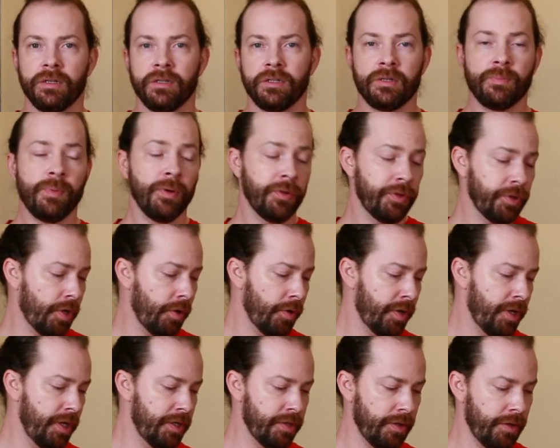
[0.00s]
To build the
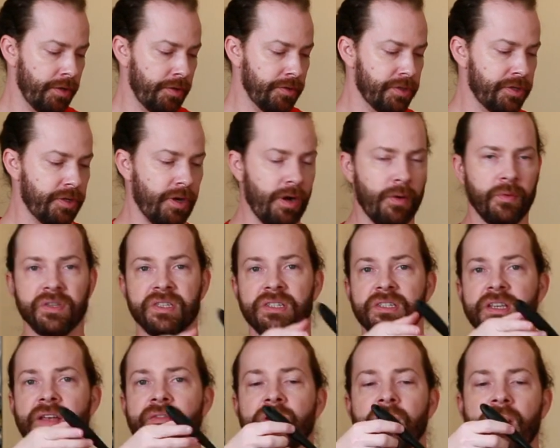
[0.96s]
coquito, you'll start with
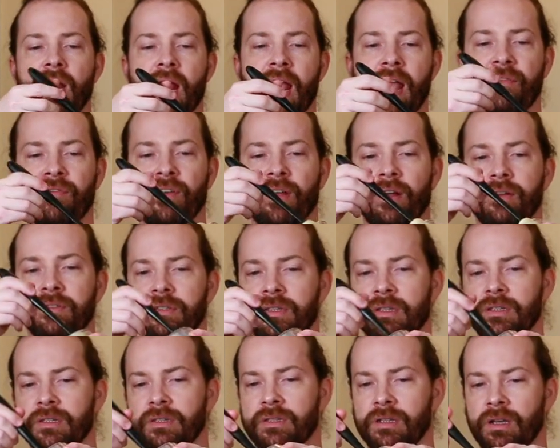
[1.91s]
seven and a half
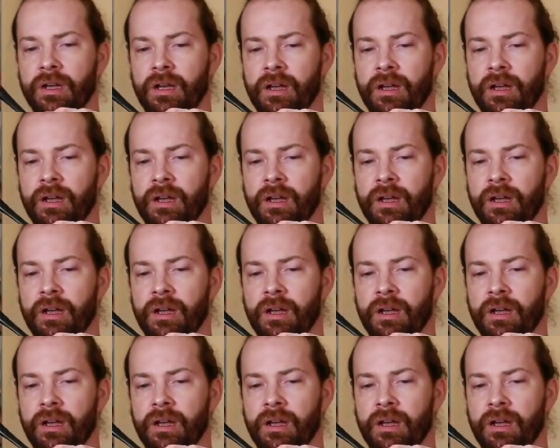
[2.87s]
ounces